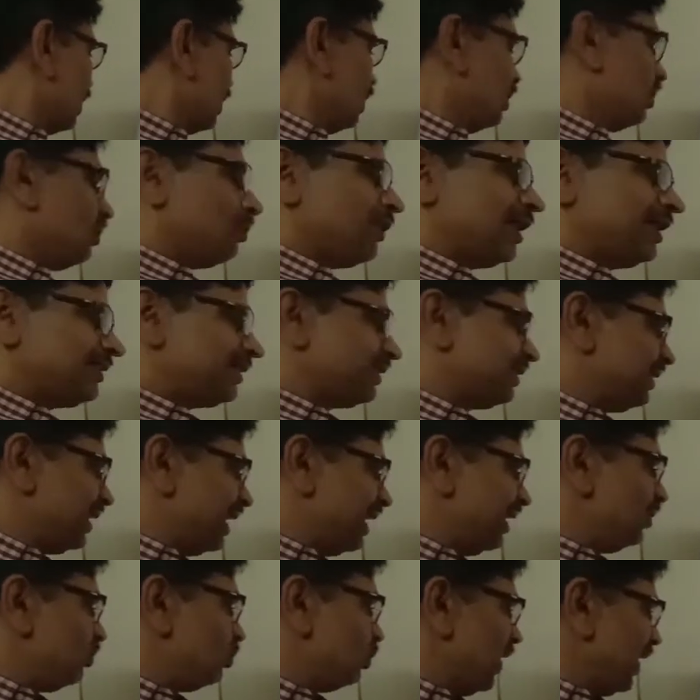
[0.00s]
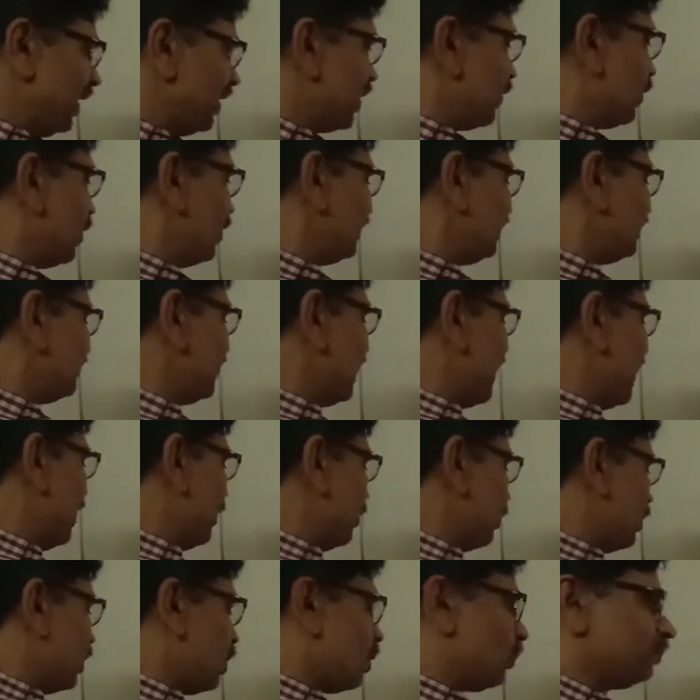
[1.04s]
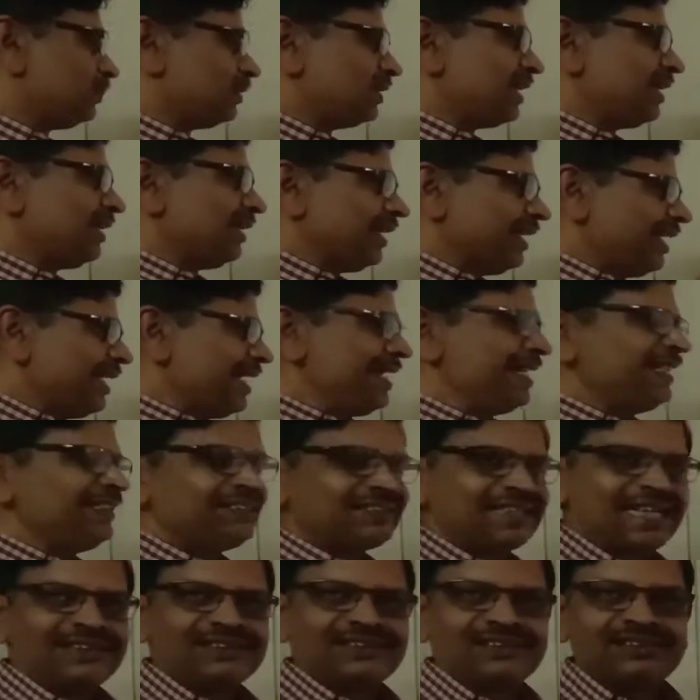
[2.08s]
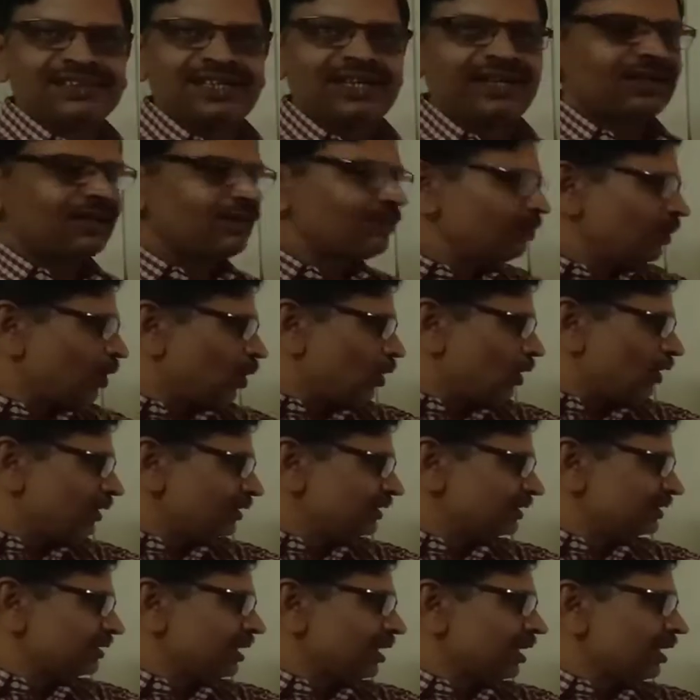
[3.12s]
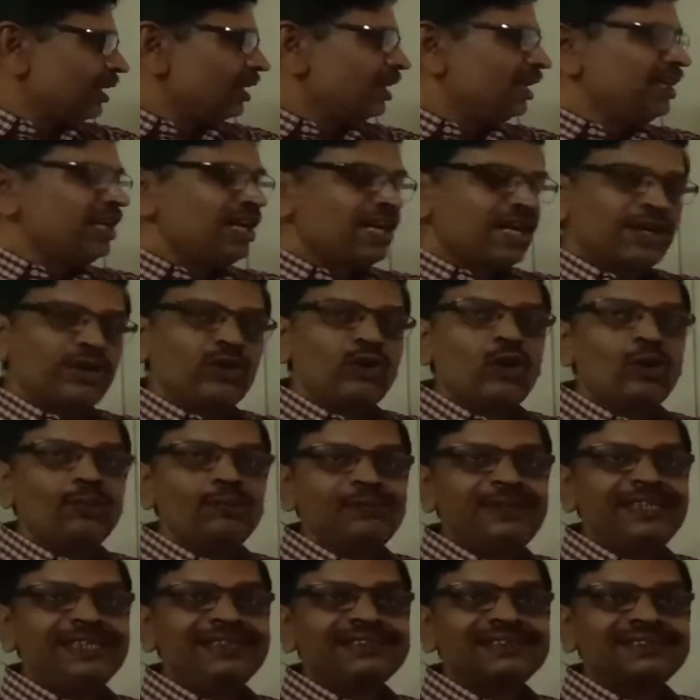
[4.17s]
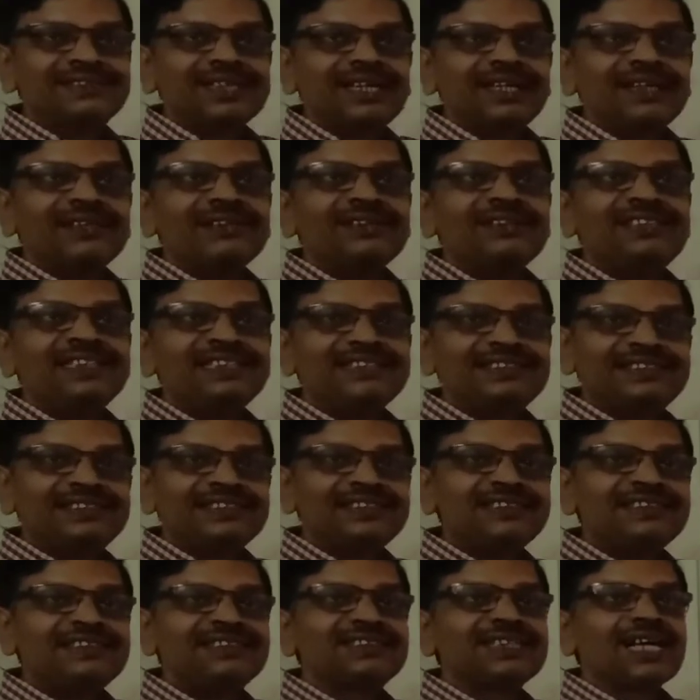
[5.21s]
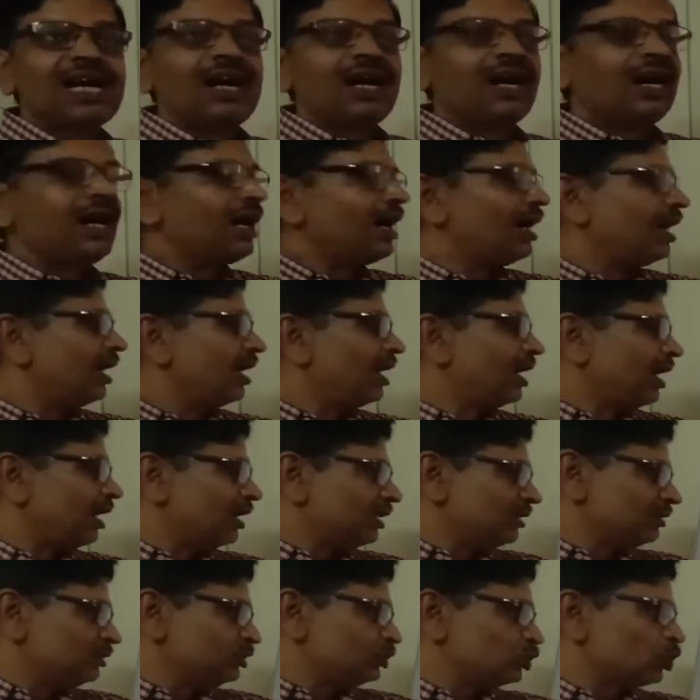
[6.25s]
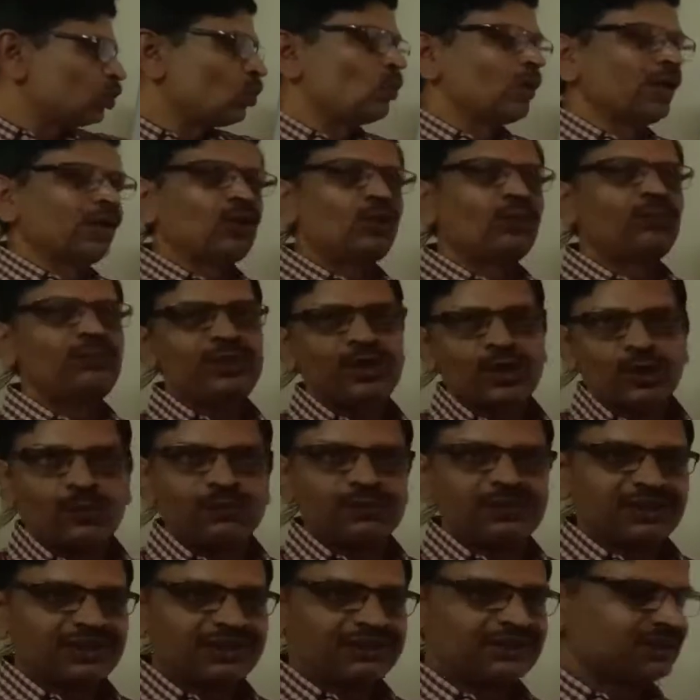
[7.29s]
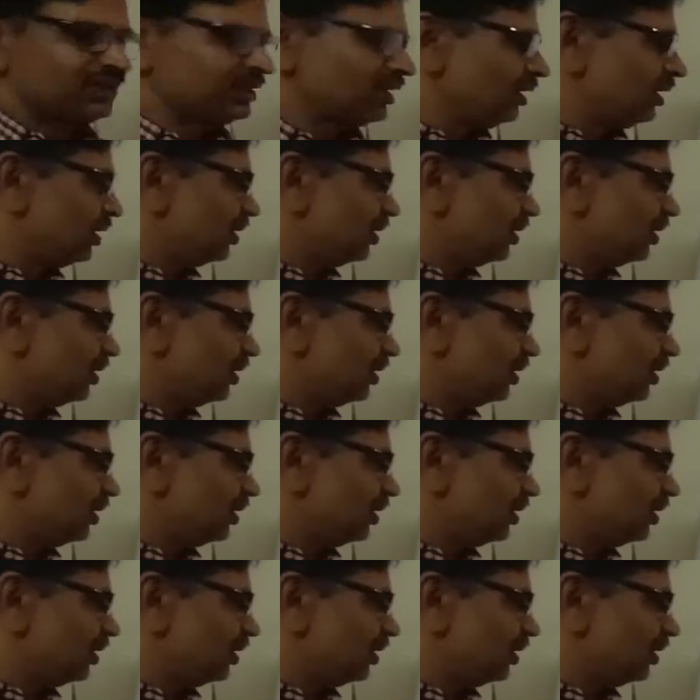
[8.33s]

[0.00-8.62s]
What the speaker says: But still we cannot say option A is answer because none of these. This is also one of the options.